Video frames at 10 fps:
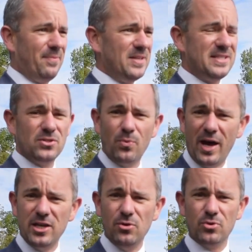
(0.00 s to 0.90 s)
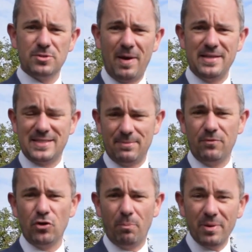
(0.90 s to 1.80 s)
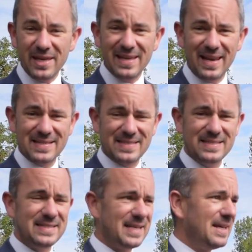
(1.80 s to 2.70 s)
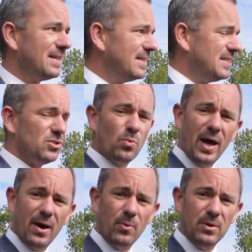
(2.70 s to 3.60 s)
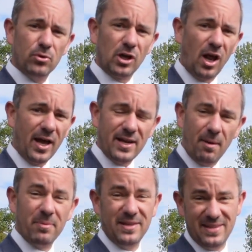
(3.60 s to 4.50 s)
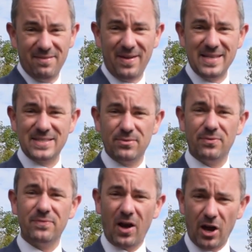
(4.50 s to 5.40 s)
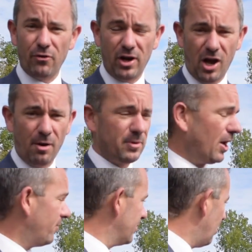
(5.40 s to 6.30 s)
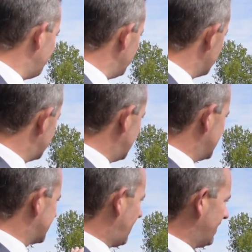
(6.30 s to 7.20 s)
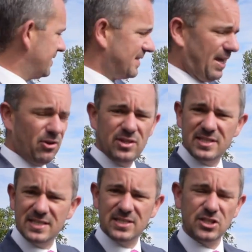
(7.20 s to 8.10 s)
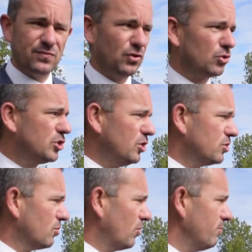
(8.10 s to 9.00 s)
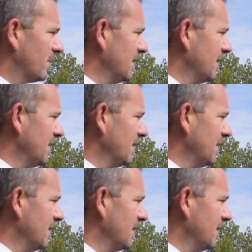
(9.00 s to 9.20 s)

This is where you will spend some of your PE lessons. This is where we would line up in the event of a fire alarm going off. You can see the signs there in the distance for your tutor group.